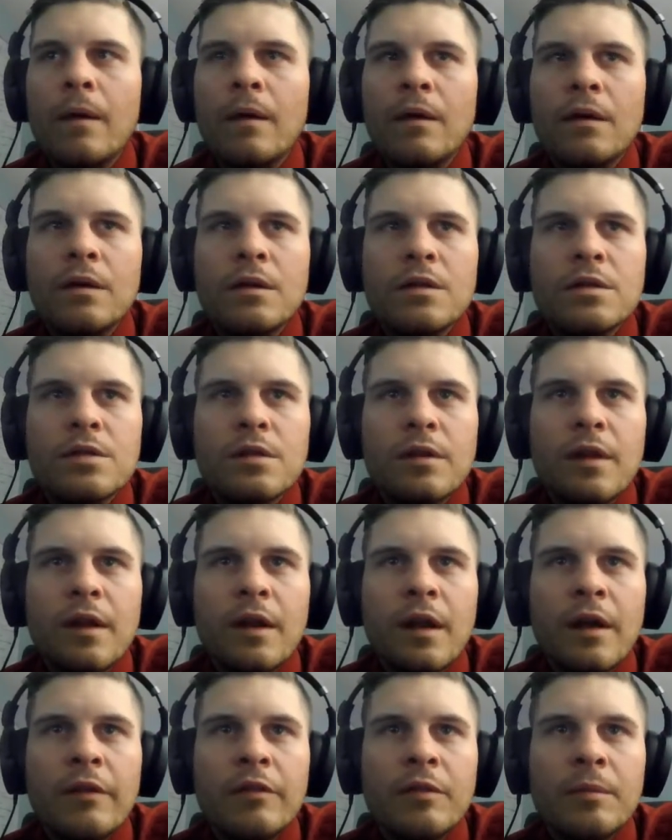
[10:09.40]
So that'd
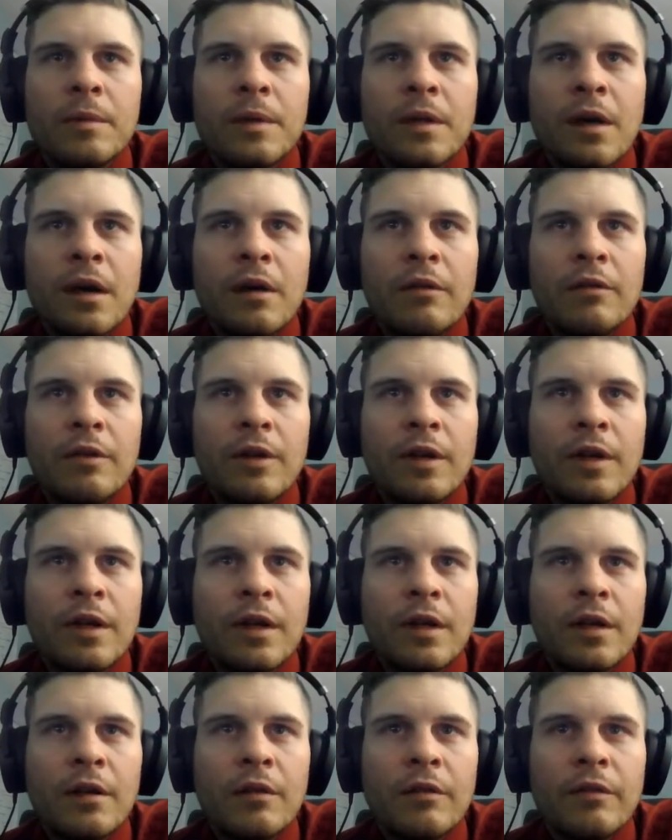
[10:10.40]
have to be covered in
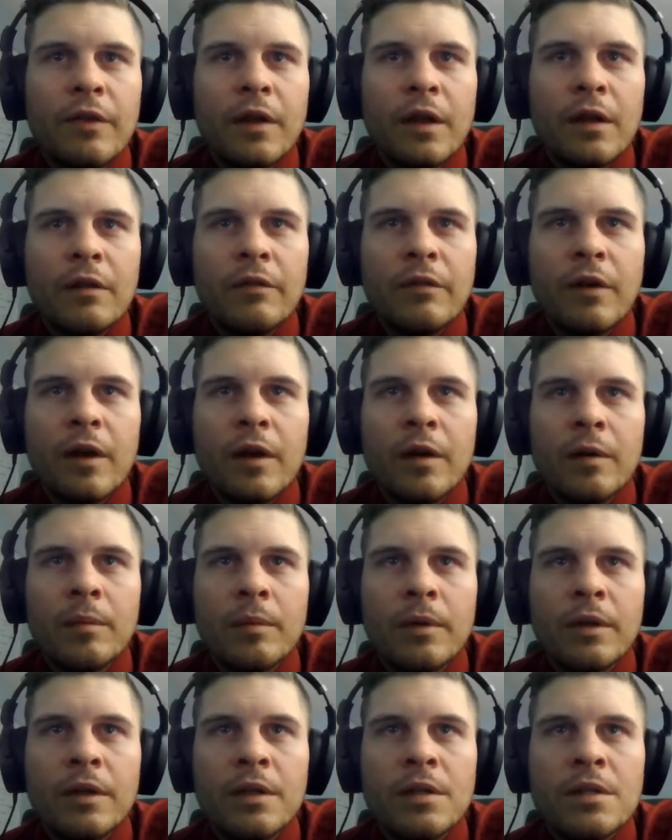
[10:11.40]
a fake
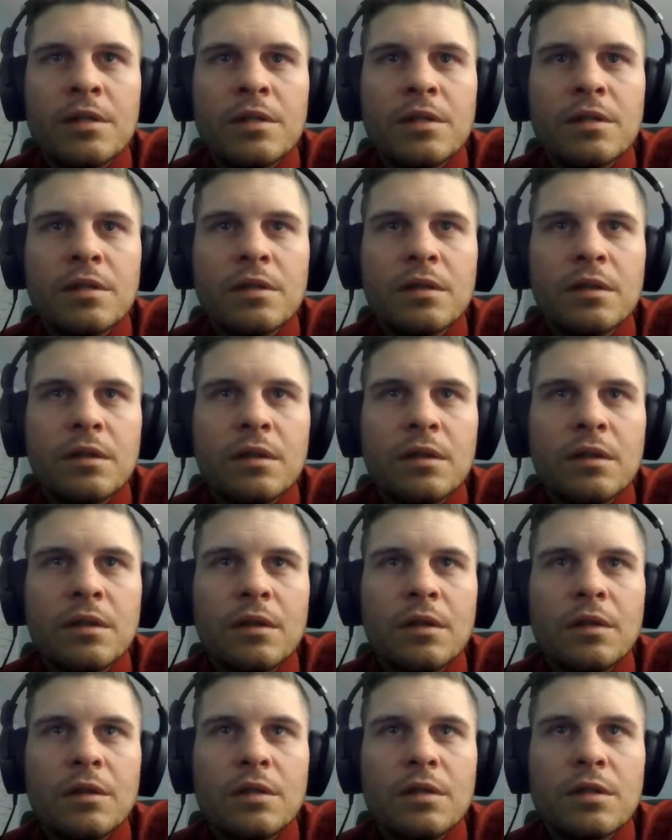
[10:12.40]
fireplace.
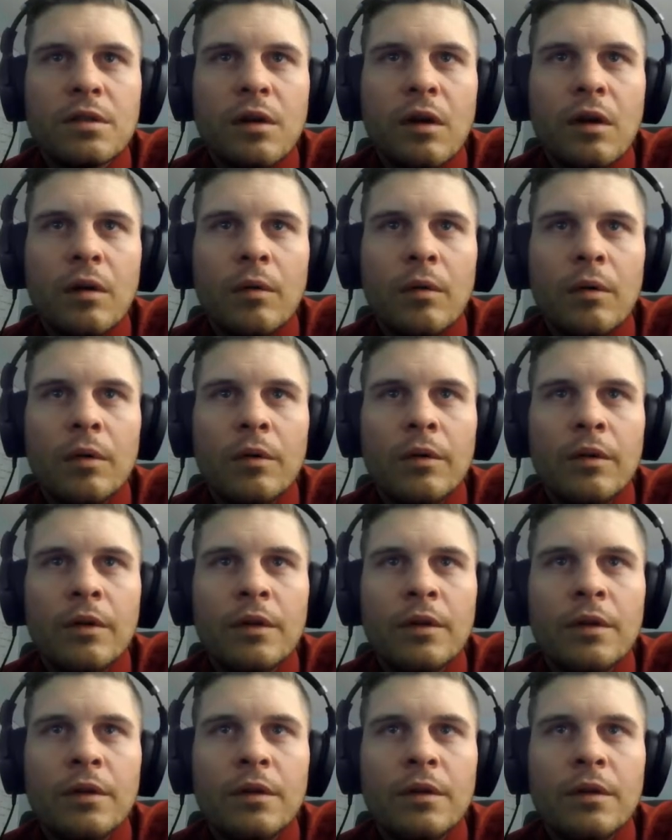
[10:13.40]
It's not worth it.